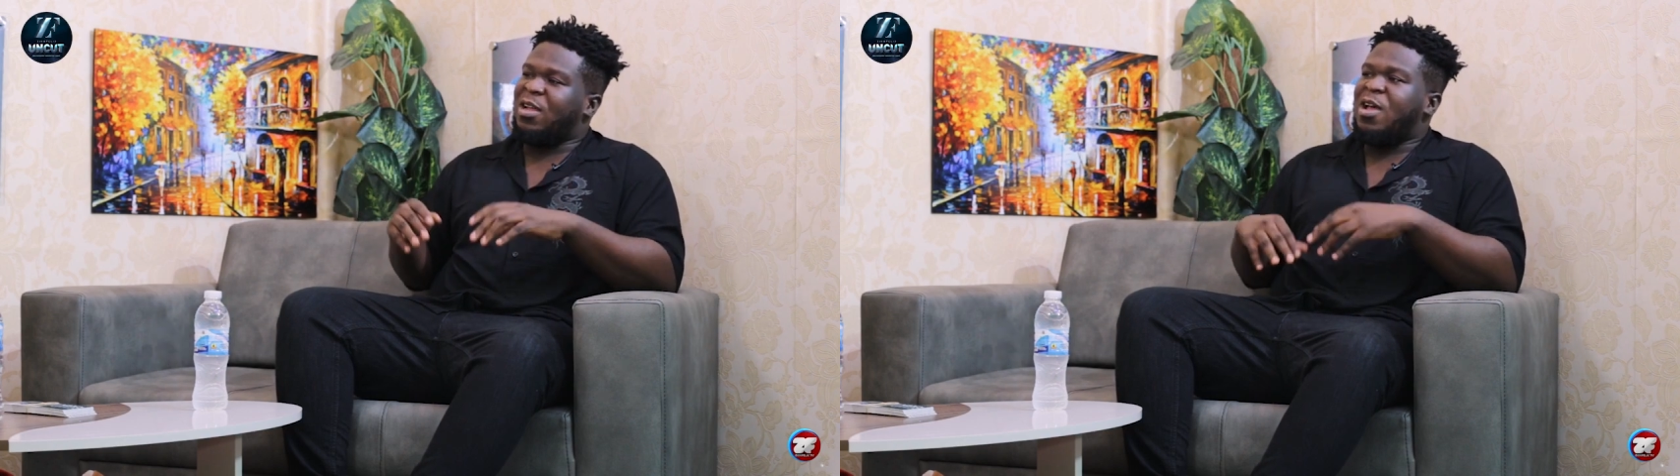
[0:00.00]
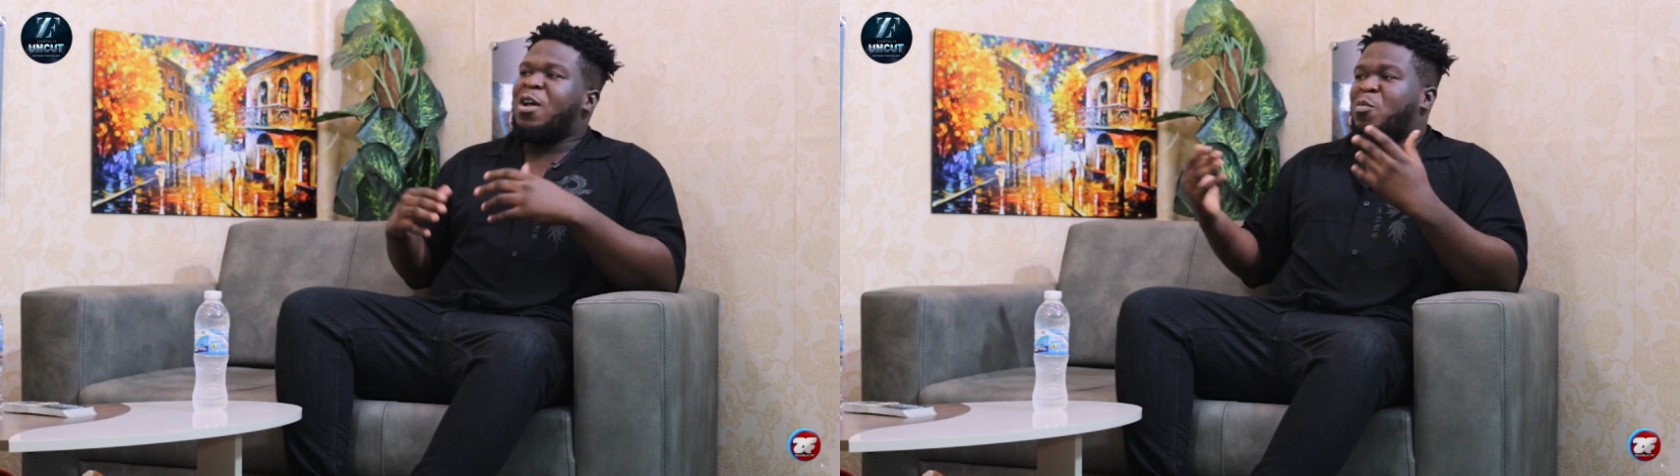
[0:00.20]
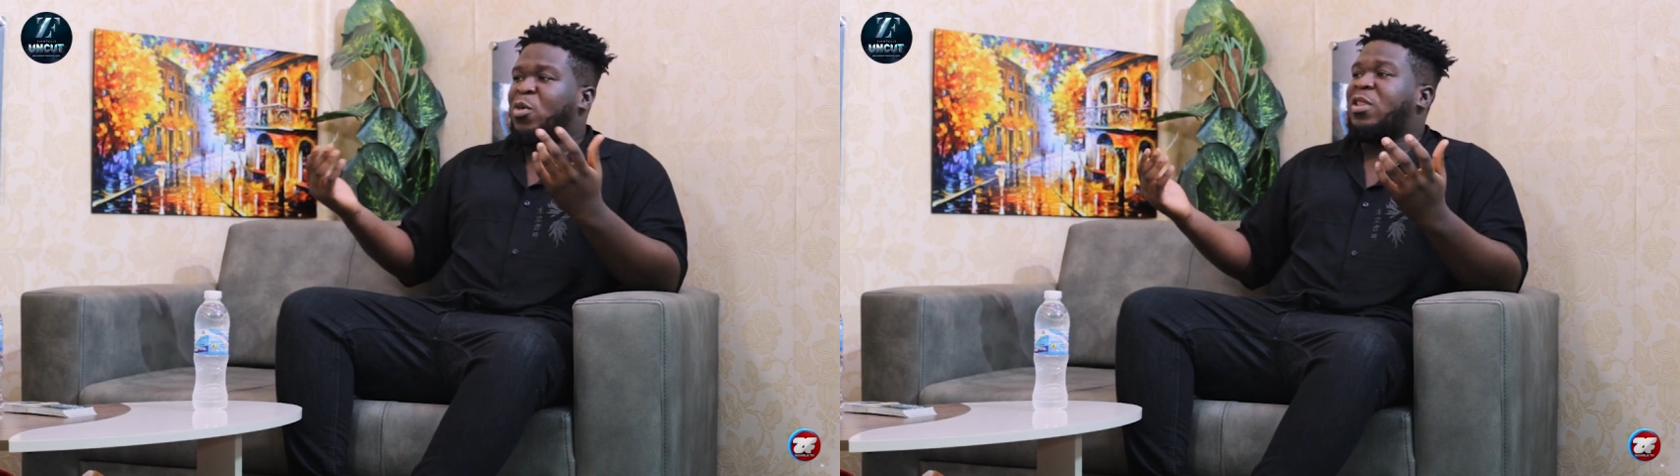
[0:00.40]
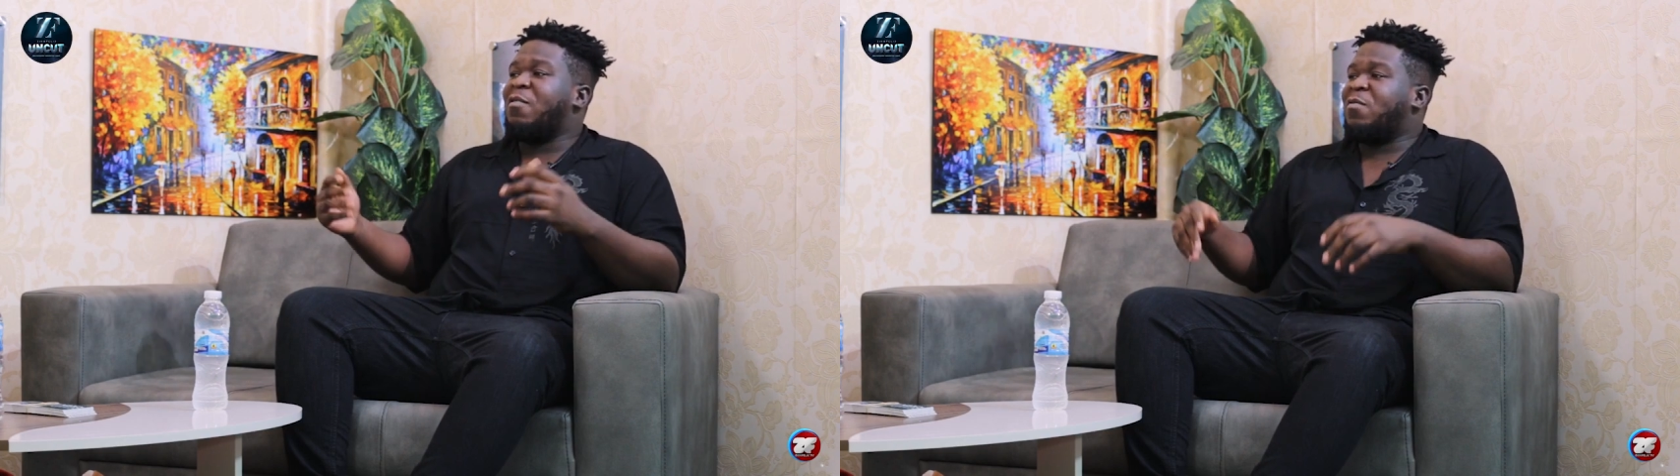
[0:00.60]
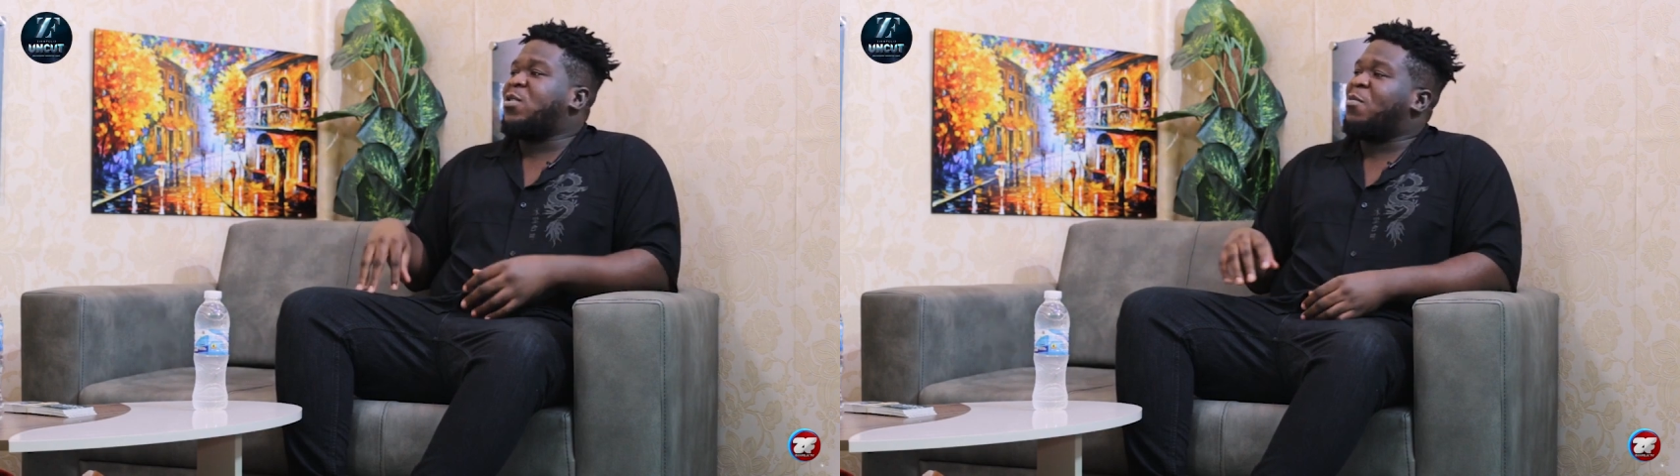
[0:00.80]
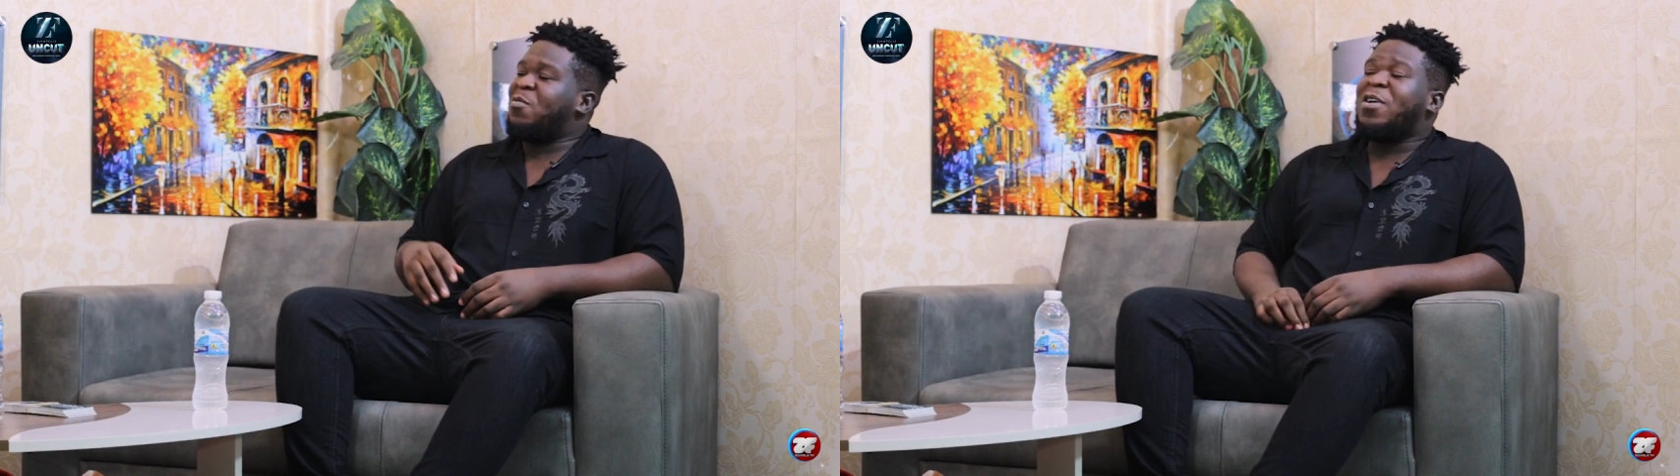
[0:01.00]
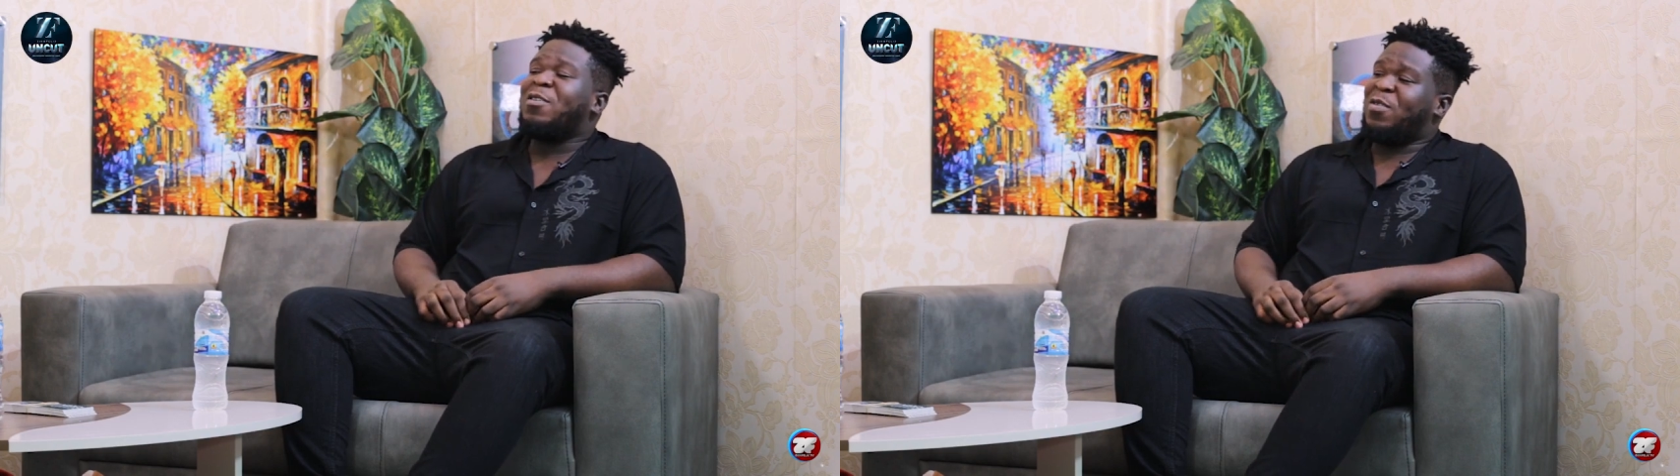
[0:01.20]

But they have some very very